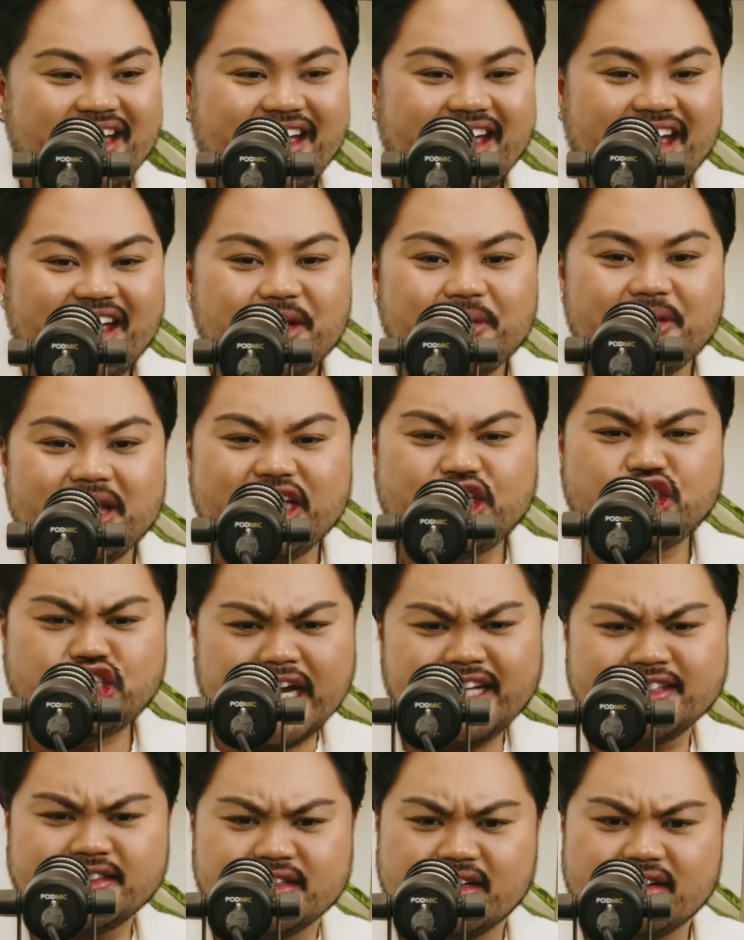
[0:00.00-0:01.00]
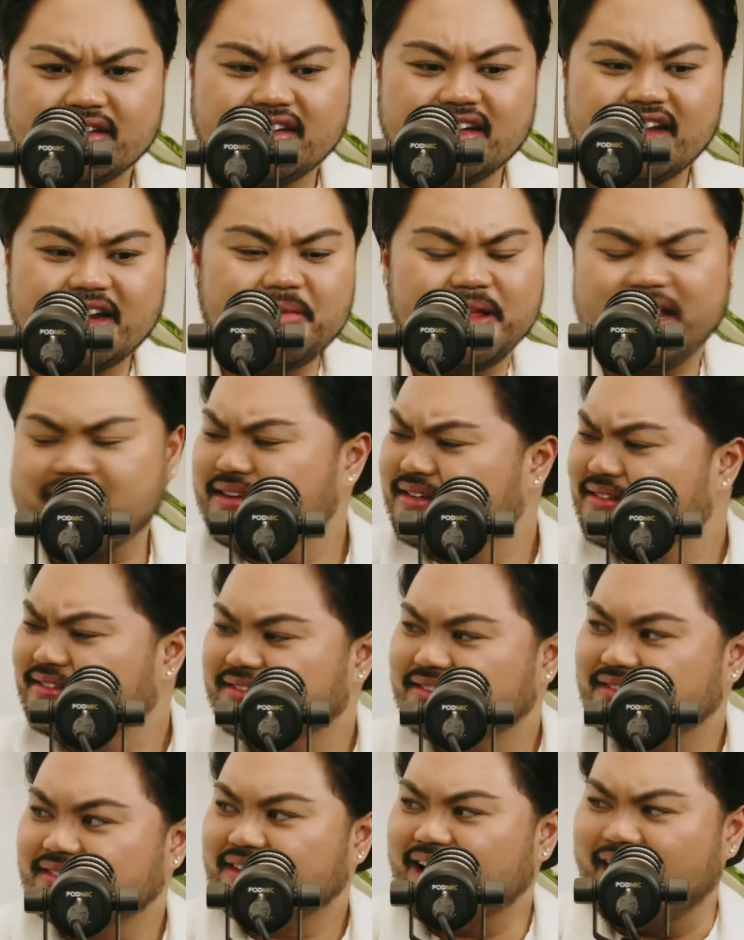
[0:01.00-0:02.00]
And you were like, Jayson. And I'm like,
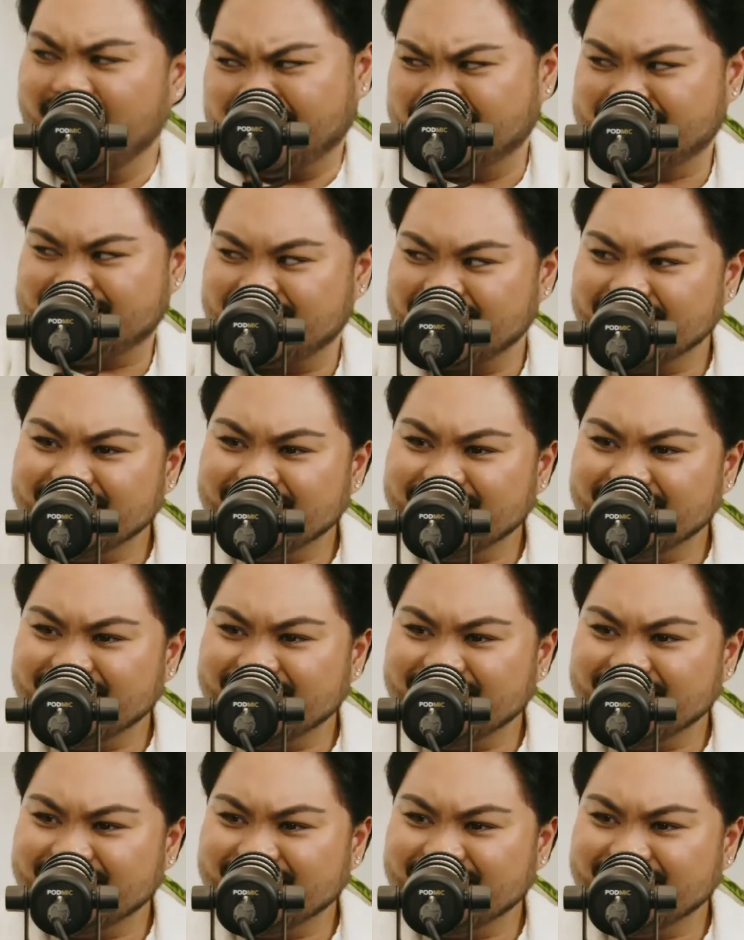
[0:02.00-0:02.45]
Alison?